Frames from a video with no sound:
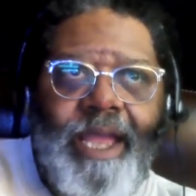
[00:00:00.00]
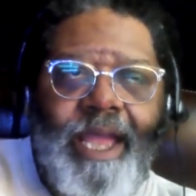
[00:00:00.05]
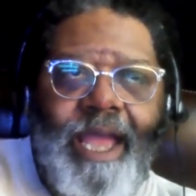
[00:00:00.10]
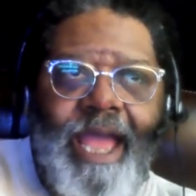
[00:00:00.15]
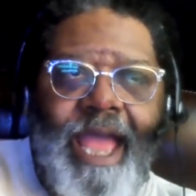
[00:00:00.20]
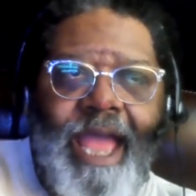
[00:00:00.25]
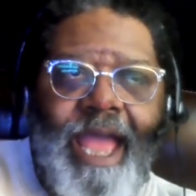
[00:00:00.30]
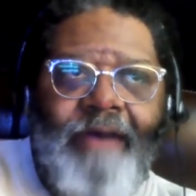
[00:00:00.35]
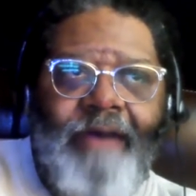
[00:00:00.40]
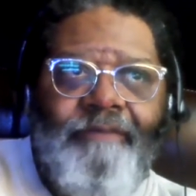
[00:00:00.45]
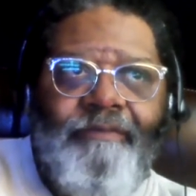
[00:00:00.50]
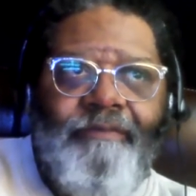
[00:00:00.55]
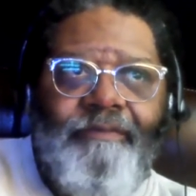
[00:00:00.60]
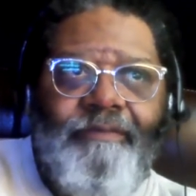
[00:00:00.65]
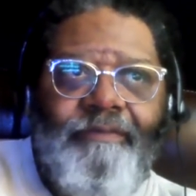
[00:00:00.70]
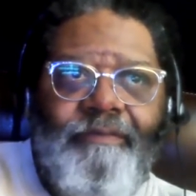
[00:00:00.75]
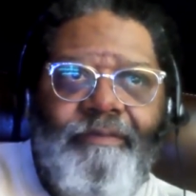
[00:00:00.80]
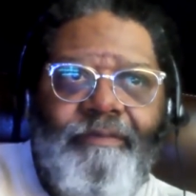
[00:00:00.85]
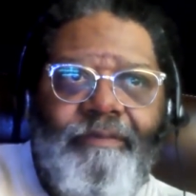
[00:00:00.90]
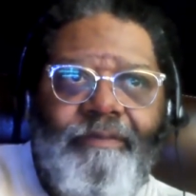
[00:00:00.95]
have
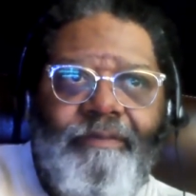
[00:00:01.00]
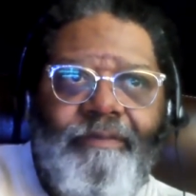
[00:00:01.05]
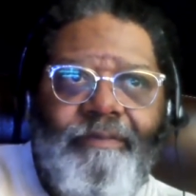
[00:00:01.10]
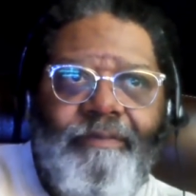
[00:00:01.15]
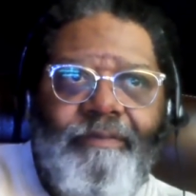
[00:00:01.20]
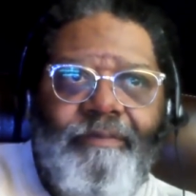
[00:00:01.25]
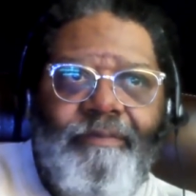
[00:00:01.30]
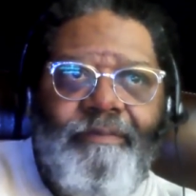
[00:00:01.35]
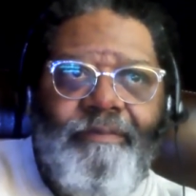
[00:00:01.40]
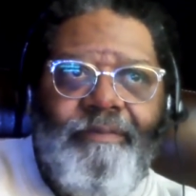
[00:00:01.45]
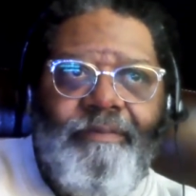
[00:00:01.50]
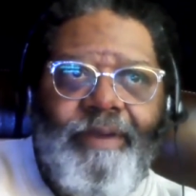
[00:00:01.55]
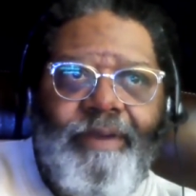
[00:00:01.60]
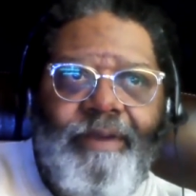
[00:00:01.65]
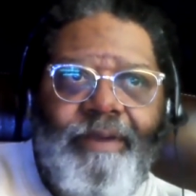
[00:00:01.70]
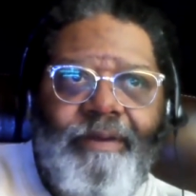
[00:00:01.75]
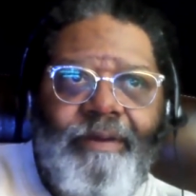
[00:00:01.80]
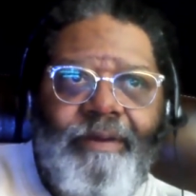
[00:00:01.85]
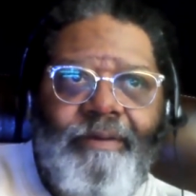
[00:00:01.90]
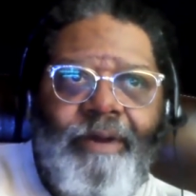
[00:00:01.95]

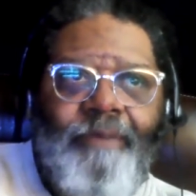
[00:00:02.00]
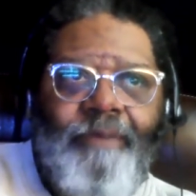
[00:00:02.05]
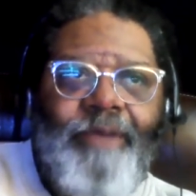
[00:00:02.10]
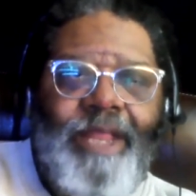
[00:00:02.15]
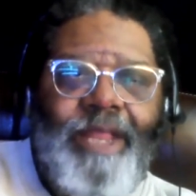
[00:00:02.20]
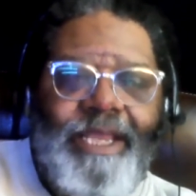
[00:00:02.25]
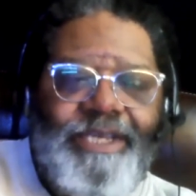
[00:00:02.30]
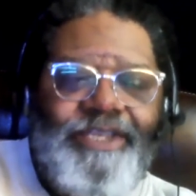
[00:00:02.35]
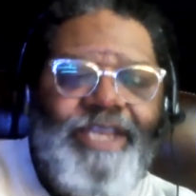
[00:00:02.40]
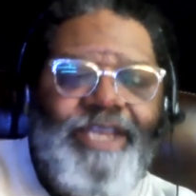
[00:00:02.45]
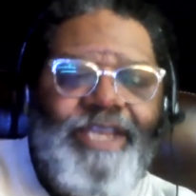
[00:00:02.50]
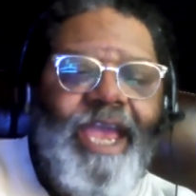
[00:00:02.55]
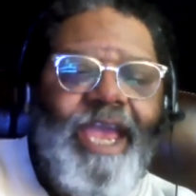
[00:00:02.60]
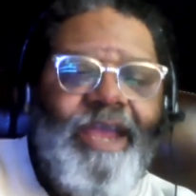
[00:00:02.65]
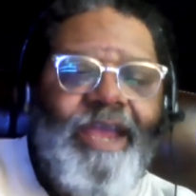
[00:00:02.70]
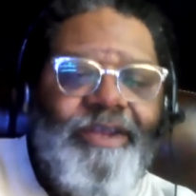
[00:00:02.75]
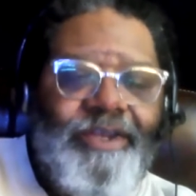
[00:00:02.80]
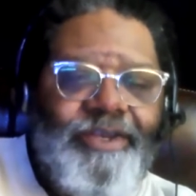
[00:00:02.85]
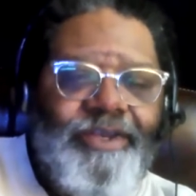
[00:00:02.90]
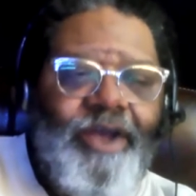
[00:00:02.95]
are really
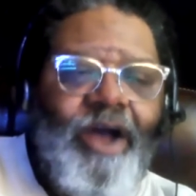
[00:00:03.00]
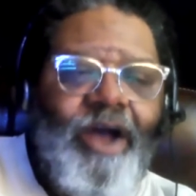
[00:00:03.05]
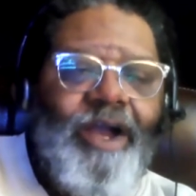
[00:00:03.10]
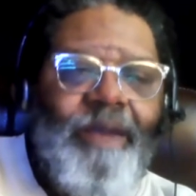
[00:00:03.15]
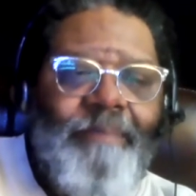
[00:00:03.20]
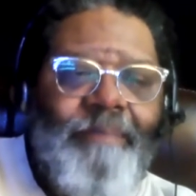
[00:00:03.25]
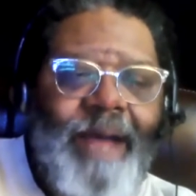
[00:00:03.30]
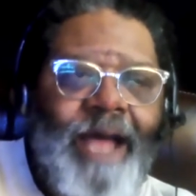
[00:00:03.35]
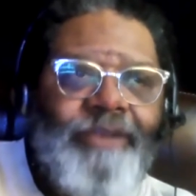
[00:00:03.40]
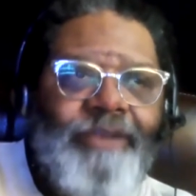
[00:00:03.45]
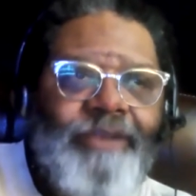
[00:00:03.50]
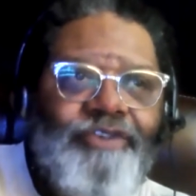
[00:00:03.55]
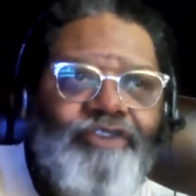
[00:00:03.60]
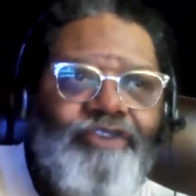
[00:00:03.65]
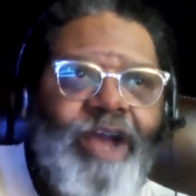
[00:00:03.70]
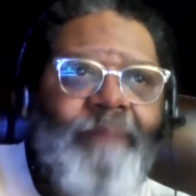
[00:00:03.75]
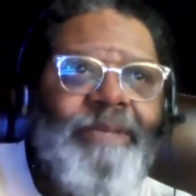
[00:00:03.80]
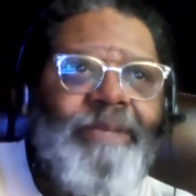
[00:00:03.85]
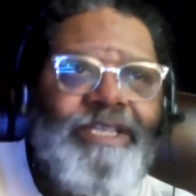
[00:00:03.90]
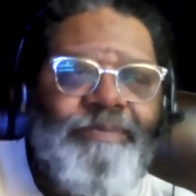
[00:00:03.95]
scared to talk about
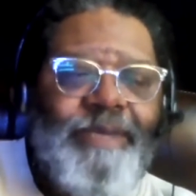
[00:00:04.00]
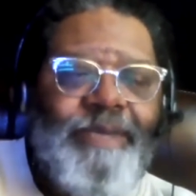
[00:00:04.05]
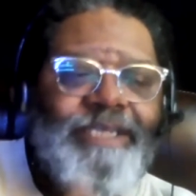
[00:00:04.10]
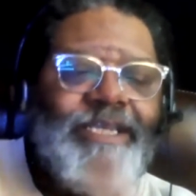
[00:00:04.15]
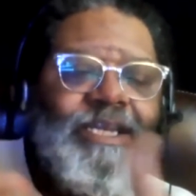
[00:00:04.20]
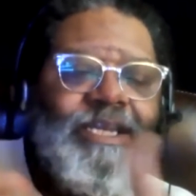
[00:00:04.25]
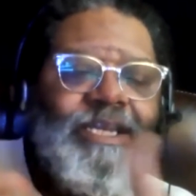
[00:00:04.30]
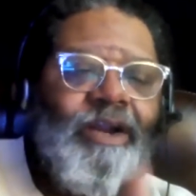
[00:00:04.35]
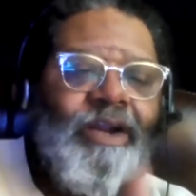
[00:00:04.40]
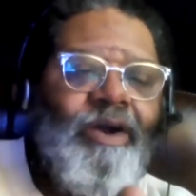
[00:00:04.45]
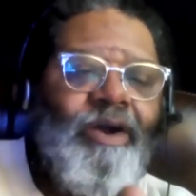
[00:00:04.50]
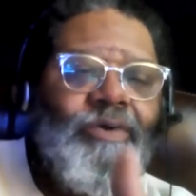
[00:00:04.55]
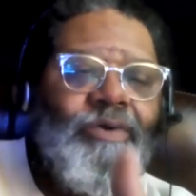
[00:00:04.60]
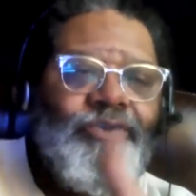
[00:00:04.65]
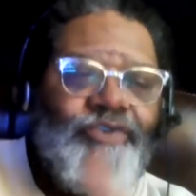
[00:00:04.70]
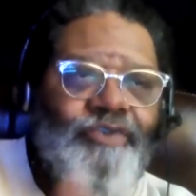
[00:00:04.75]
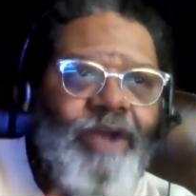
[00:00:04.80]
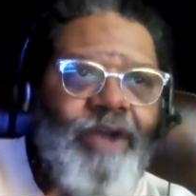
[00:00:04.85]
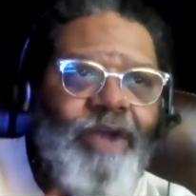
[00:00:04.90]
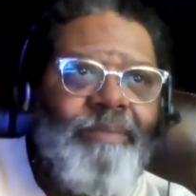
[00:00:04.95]
trauma, especially their own
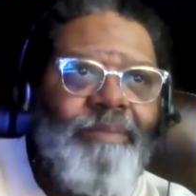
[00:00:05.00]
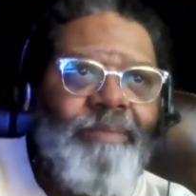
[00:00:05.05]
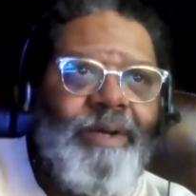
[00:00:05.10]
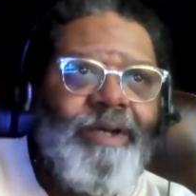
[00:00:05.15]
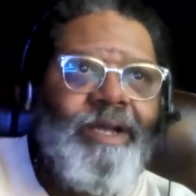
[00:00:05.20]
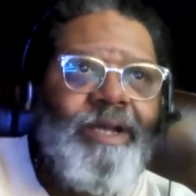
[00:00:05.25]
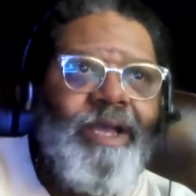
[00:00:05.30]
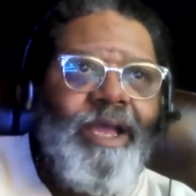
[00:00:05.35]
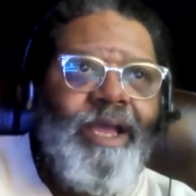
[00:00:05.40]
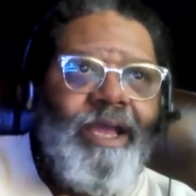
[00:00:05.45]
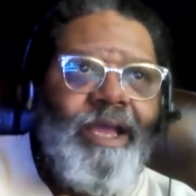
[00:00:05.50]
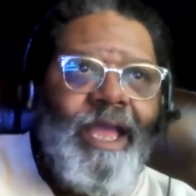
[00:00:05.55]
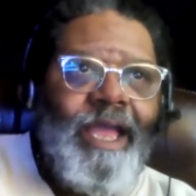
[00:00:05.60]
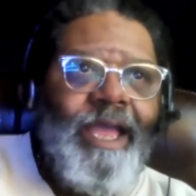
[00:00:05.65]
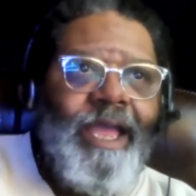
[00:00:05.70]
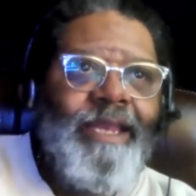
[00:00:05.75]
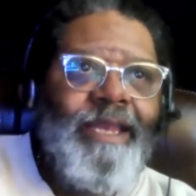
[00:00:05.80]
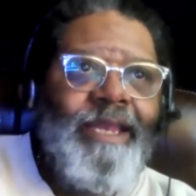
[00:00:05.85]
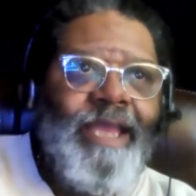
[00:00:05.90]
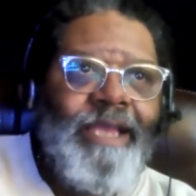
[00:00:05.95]
trauma,
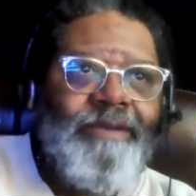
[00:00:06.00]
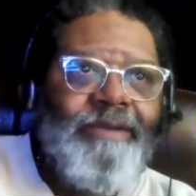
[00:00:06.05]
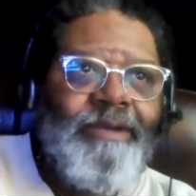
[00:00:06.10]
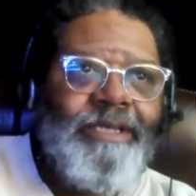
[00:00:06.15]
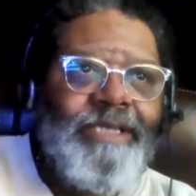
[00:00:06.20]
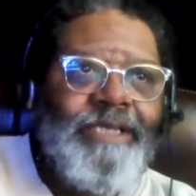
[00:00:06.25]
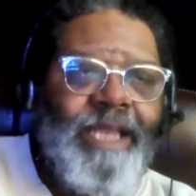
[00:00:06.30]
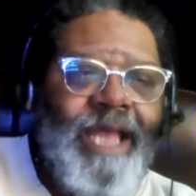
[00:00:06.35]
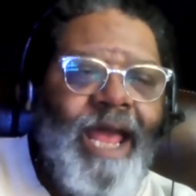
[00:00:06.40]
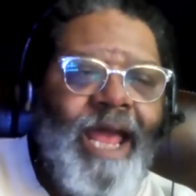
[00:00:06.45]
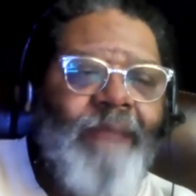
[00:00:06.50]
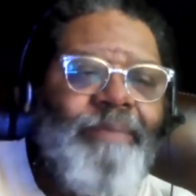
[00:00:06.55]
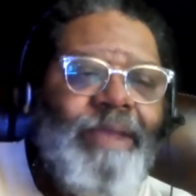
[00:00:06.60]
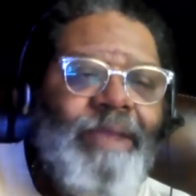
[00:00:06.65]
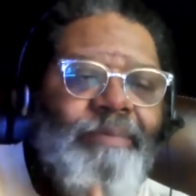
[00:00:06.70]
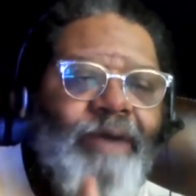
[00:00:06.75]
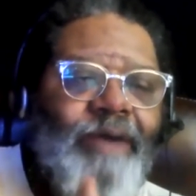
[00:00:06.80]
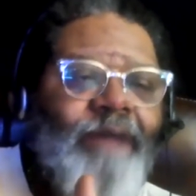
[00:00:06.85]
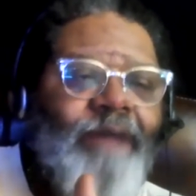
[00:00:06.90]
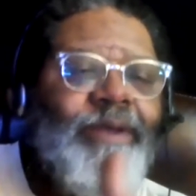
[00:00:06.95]
and they because a lot of
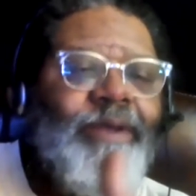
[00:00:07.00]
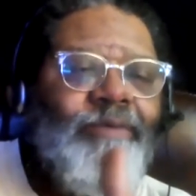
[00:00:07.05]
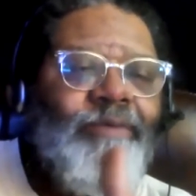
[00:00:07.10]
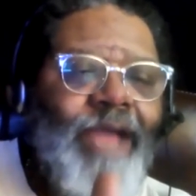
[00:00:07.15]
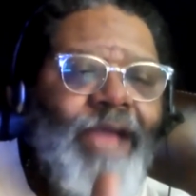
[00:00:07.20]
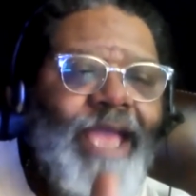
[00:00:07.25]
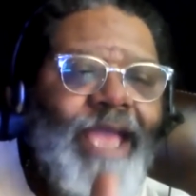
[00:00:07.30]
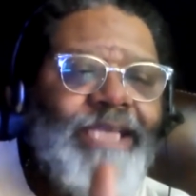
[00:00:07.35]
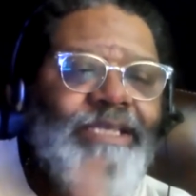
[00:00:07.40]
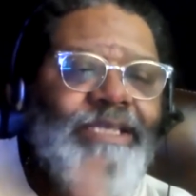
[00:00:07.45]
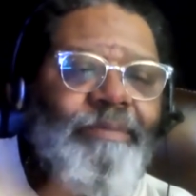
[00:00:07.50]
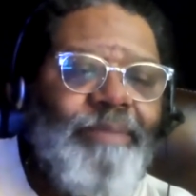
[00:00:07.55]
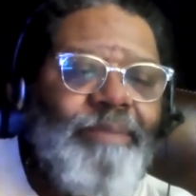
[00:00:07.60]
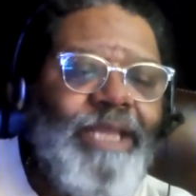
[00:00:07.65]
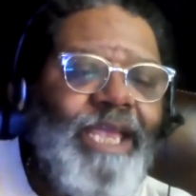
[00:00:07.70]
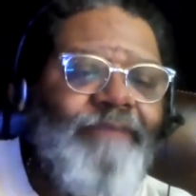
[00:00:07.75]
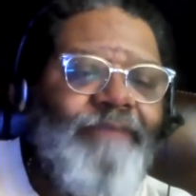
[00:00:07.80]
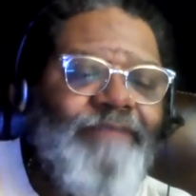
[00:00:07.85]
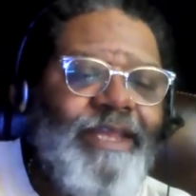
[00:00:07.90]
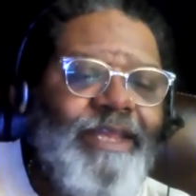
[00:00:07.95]
people have been raised to
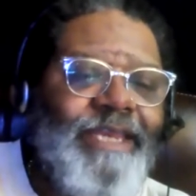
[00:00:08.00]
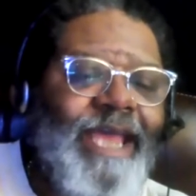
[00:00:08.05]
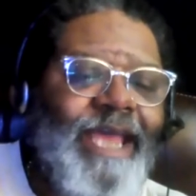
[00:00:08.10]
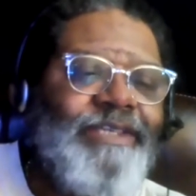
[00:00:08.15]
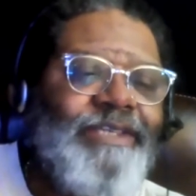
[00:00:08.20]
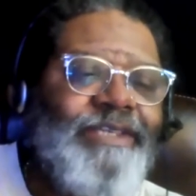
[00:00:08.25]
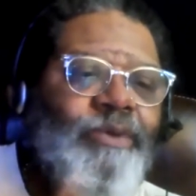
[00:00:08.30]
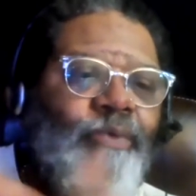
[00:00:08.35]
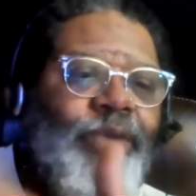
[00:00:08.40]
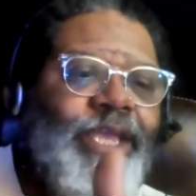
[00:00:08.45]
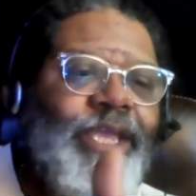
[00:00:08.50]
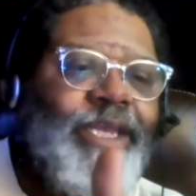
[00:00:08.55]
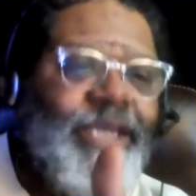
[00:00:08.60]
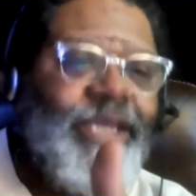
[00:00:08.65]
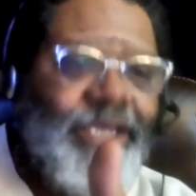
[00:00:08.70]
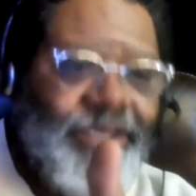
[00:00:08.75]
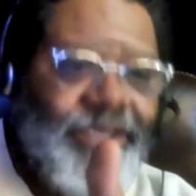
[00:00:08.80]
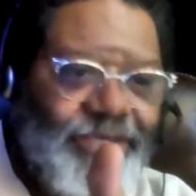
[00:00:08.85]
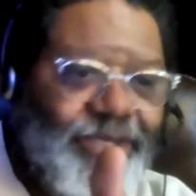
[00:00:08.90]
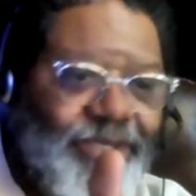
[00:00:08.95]
believe that that's a
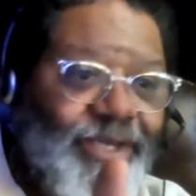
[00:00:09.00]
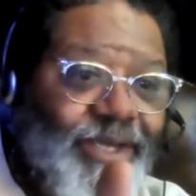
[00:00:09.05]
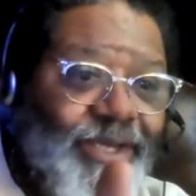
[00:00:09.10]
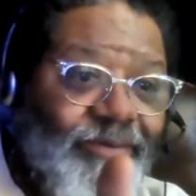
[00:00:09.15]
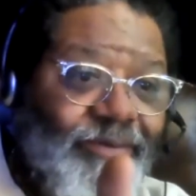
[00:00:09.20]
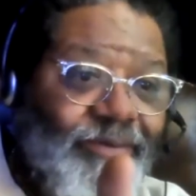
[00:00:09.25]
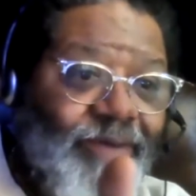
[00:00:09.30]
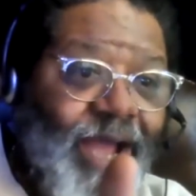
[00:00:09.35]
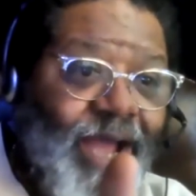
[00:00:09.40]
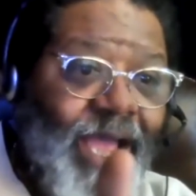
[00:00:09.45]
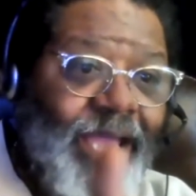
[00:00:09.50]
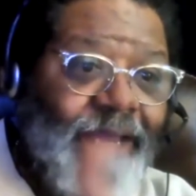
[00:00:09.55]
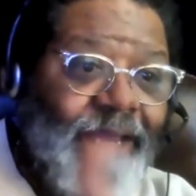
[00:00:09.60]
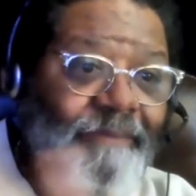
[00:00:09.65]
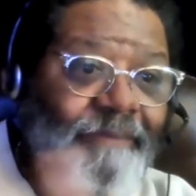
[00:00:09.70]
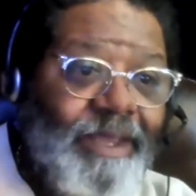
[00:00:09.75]
weakness, right?